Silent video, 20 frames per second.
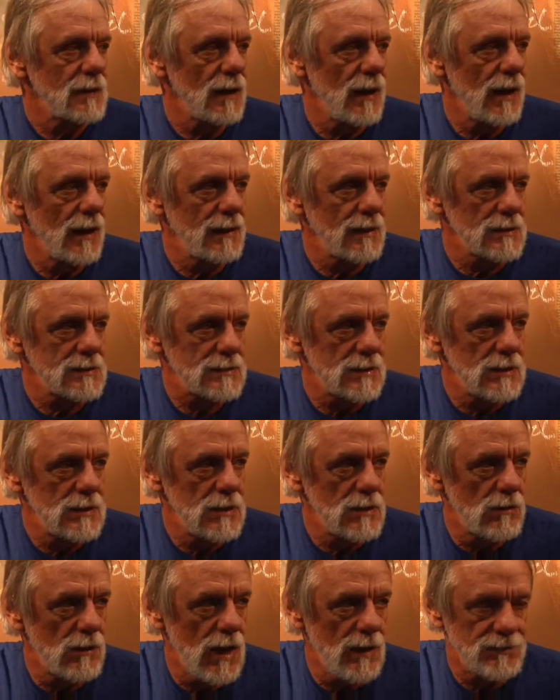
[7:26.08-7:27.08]
I guess the
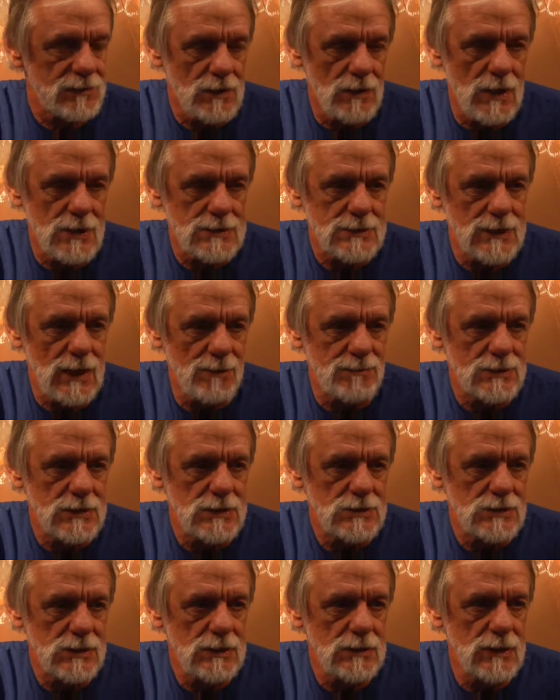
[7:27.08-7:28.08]
year after I stopped
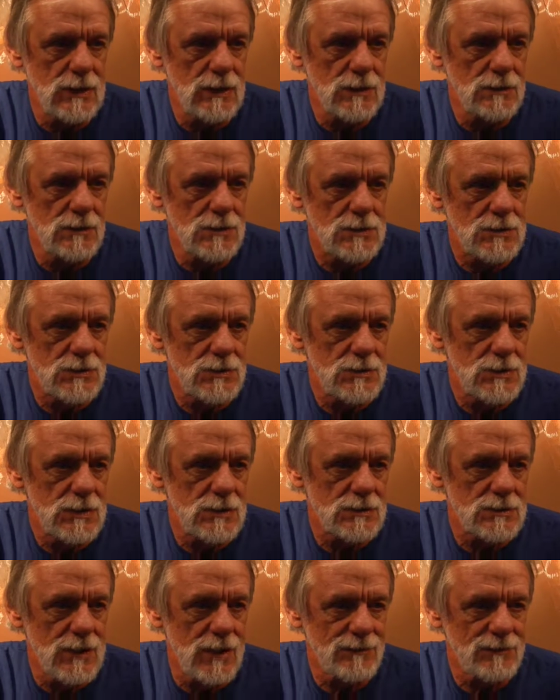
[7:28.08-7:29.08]
teaching there, or two
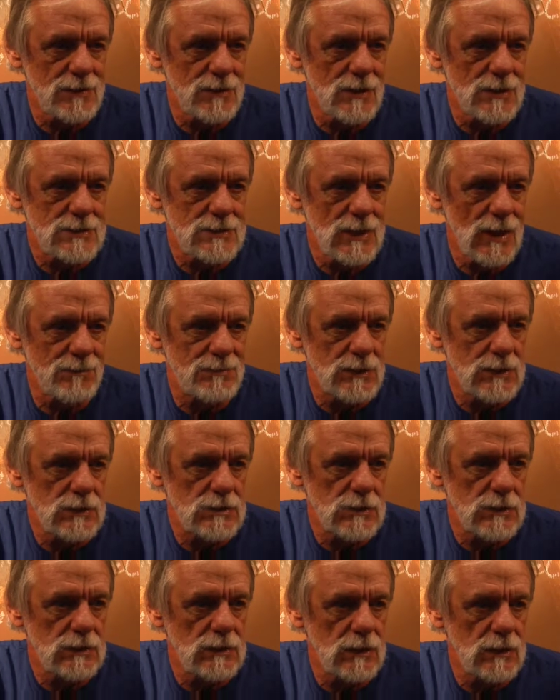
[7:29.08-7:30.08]
years after I stopped
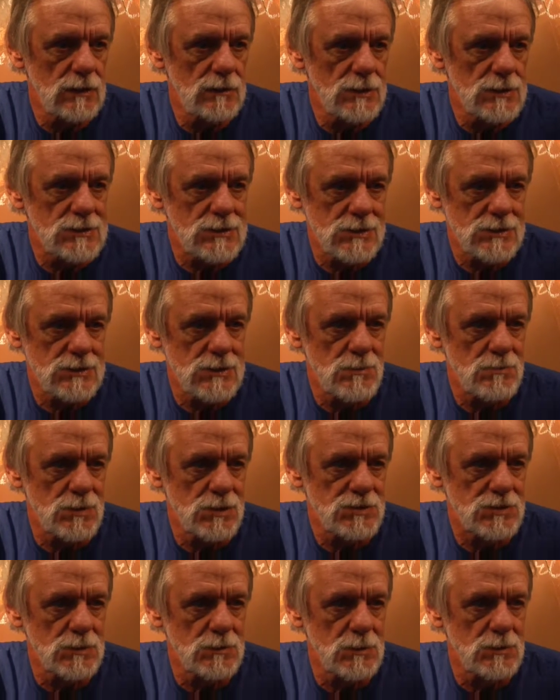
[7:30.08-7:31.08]
teaching there, an assistant
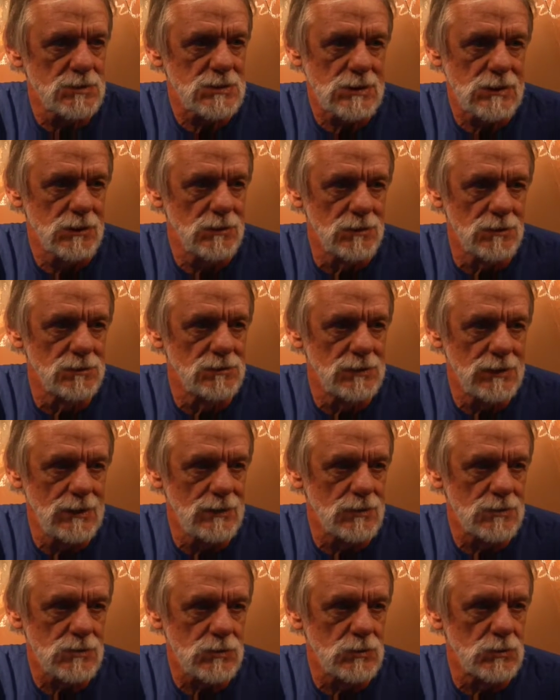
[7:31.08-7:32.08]
principal was killed
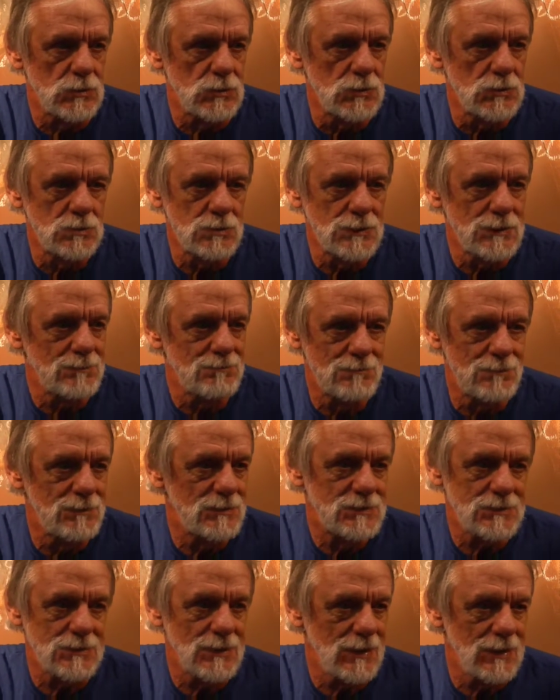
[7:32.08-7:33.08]
in the school with,
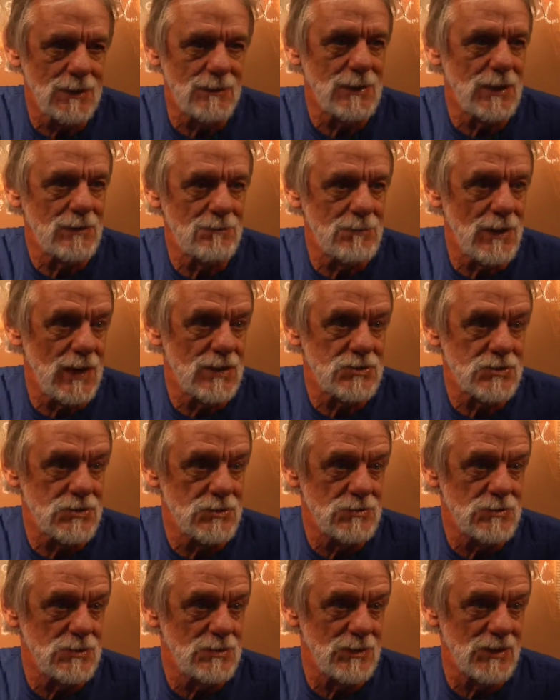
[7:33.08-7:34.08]
uh, by a
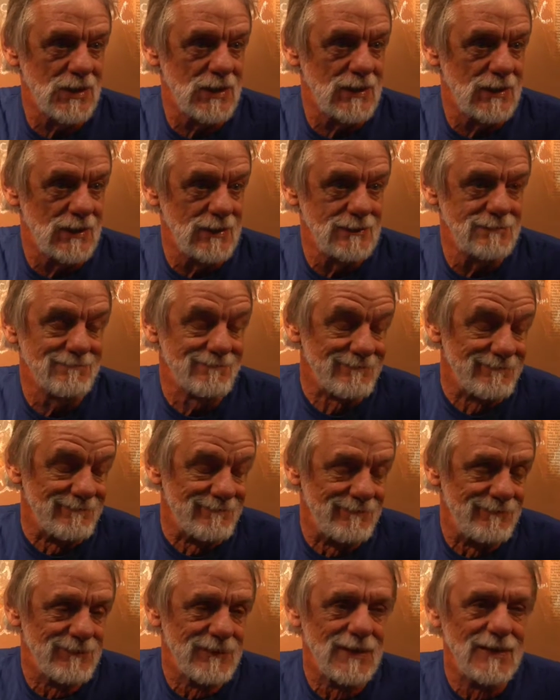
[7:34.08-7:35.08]
student with a gun.
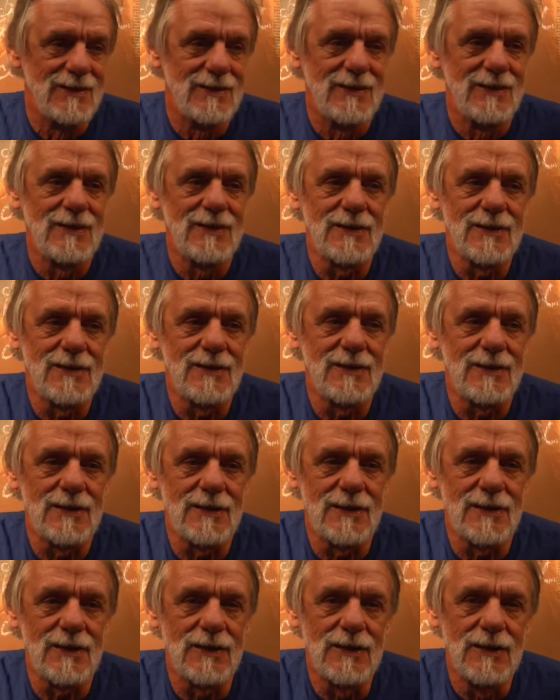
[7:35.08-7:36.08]

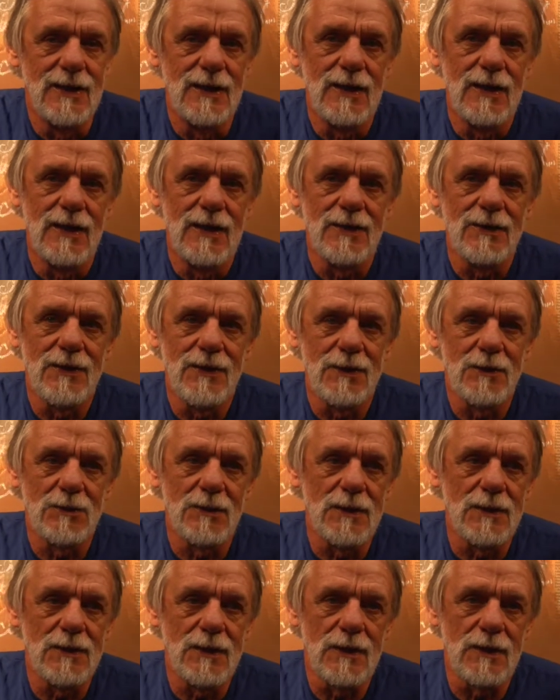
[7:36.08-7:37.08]
Uh, there,
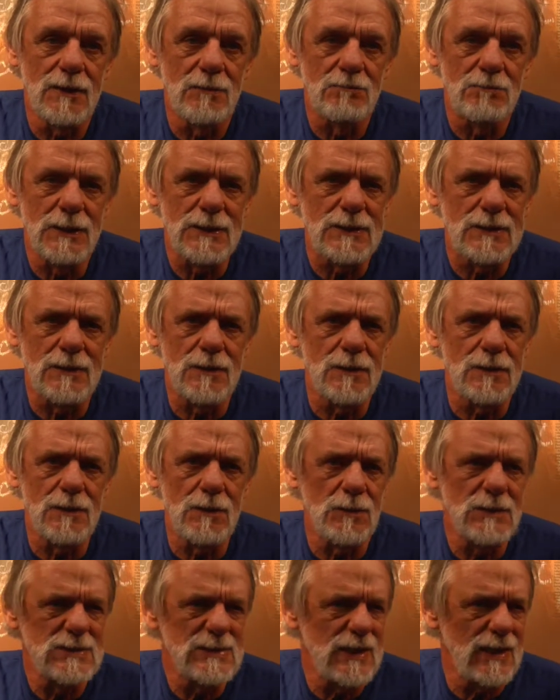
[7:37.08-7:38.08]
there, but
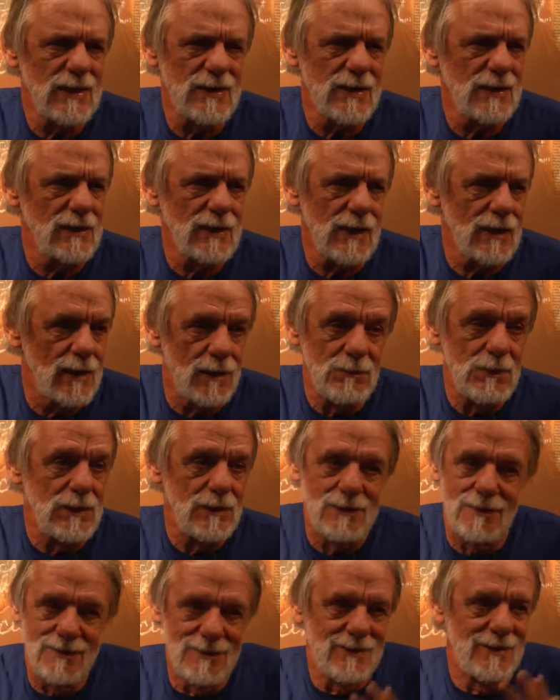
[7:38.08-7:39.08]
there wasn't anything like. I mean,